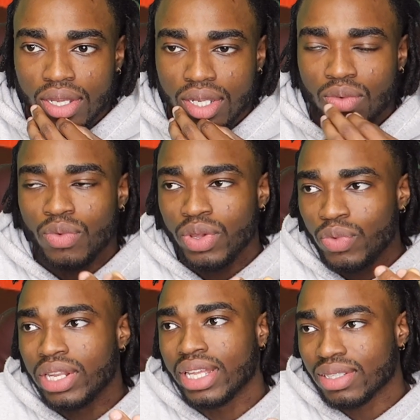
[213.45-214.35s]

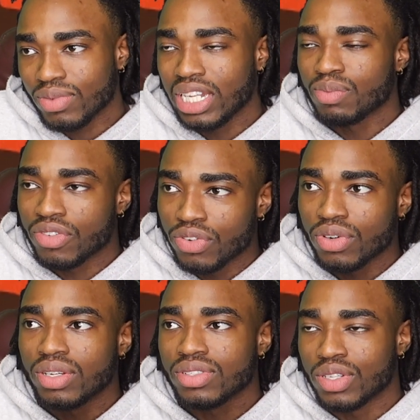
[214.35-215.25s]
we linked
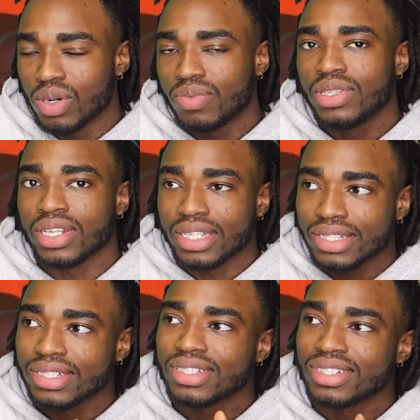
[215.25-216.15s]
before, it was dope, we
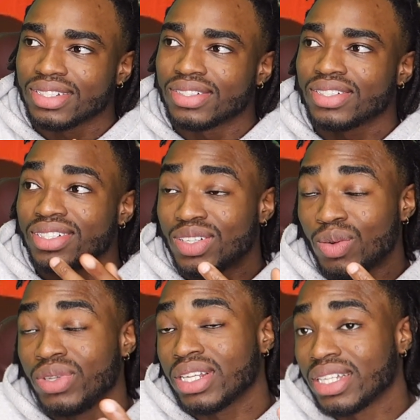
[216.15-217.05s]
linked. She's
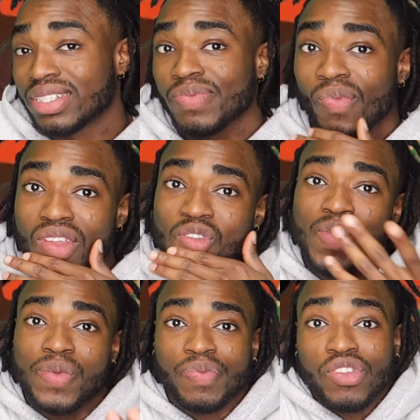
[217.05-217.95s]
dope, we linked, you feel
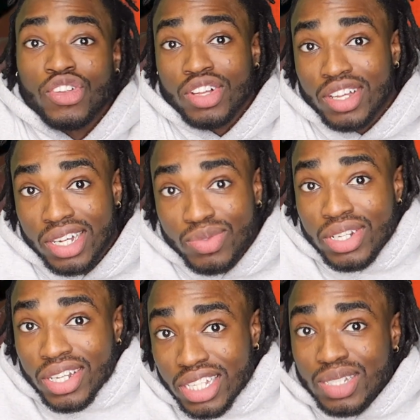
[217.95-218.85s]
me? She looked good, we
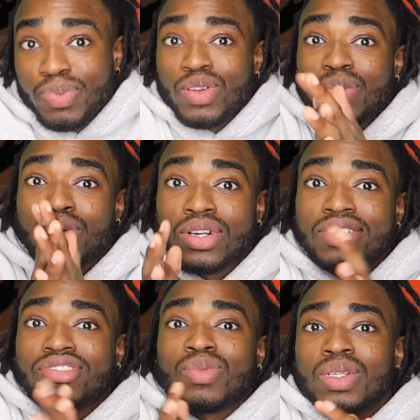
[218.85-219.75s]
linked to pull up on her,
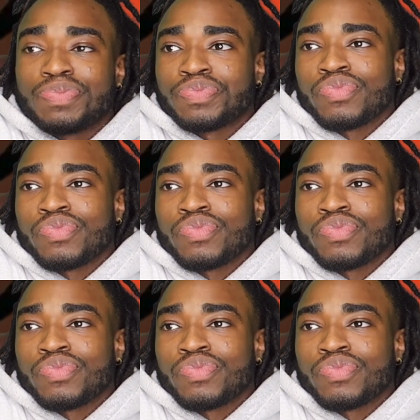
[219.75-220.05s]
feel me?